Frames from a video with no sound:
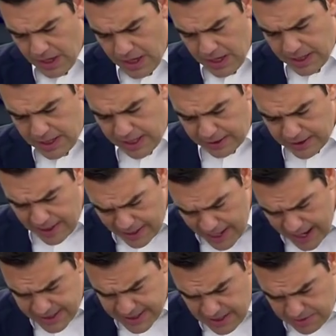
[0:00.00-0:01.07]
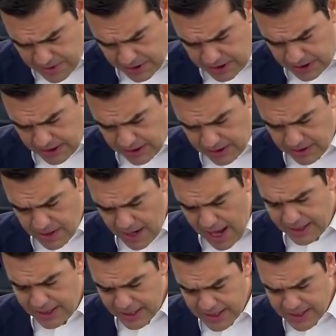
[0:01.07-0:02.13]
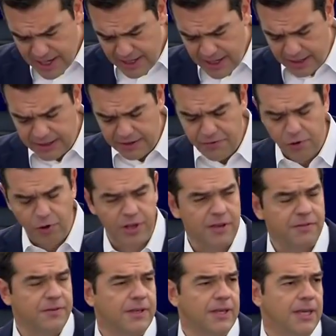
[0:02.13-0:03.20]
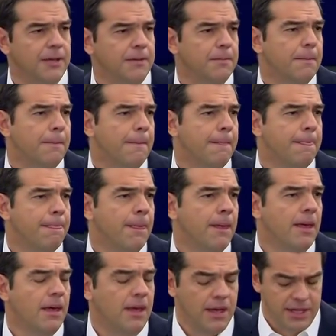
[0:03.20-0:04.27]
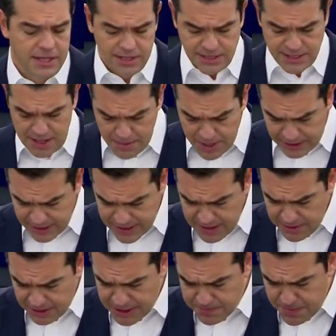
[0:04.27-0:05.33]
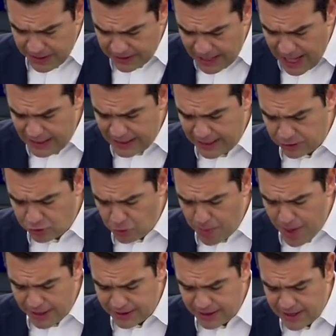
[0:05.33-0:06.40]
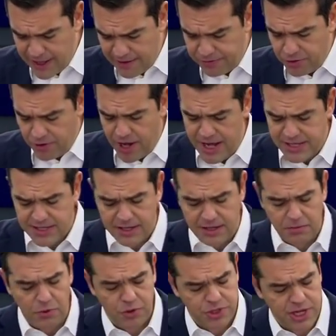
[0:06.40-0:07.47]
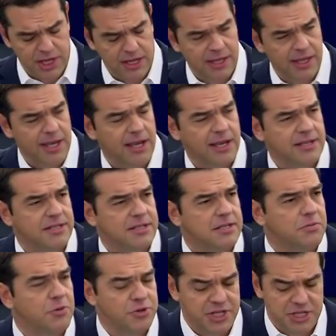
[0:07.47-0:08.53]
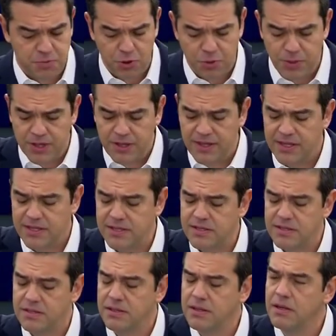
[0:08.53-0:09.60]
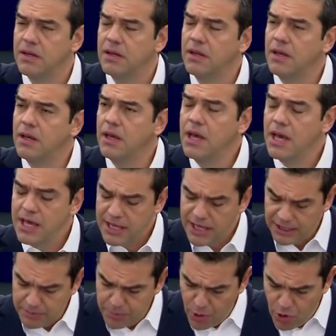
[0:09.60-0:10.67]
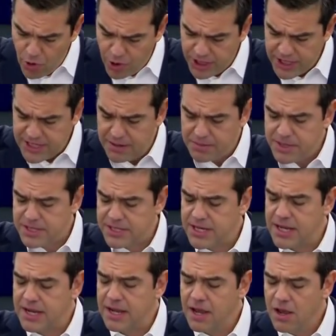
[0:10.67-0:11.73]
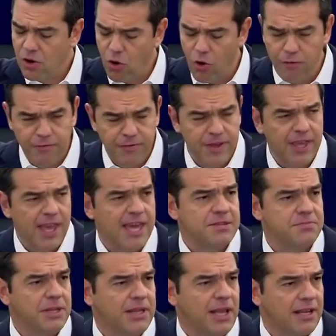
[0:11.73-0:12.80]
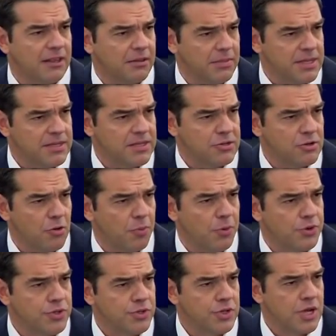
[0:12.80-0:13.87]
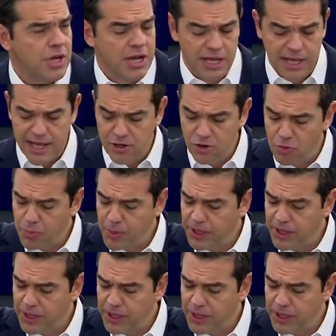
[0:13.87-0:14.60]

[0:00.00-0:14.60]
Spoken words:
have been possible, because we managed to combat tax evasion. There's no more wasting, there's no more corruption in public health and in public investments. We did